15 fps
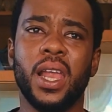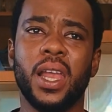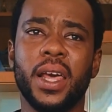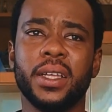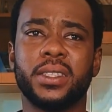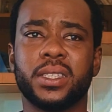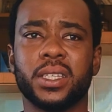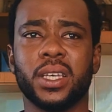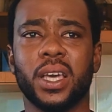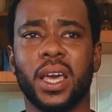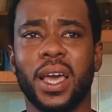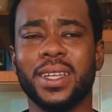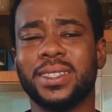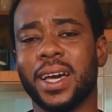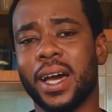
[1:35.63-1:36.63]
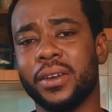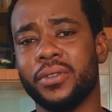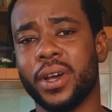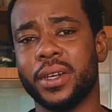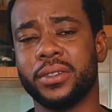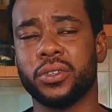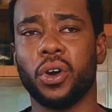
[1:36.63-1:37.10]
late
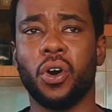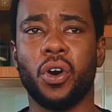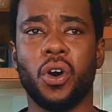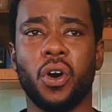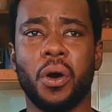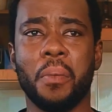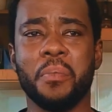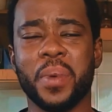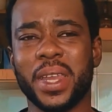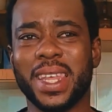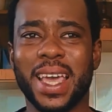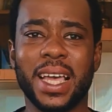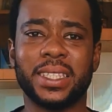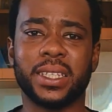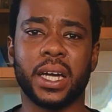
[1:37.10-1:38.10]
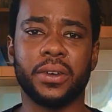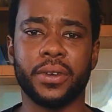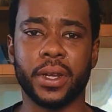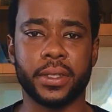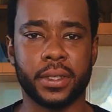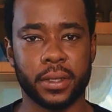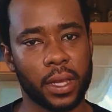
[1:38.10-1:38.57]
800s or mid
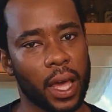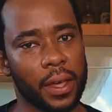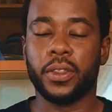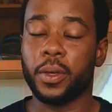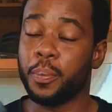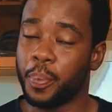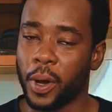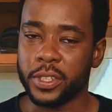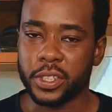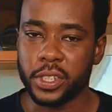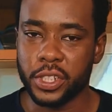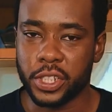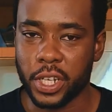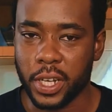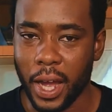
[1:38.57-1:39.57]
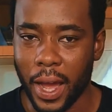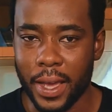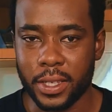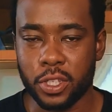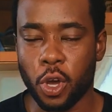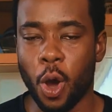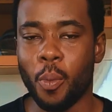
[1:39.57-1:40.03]
800s. The Boston shaker
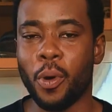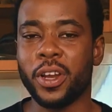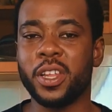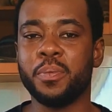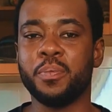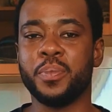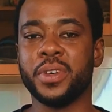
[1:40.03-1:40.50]
is common in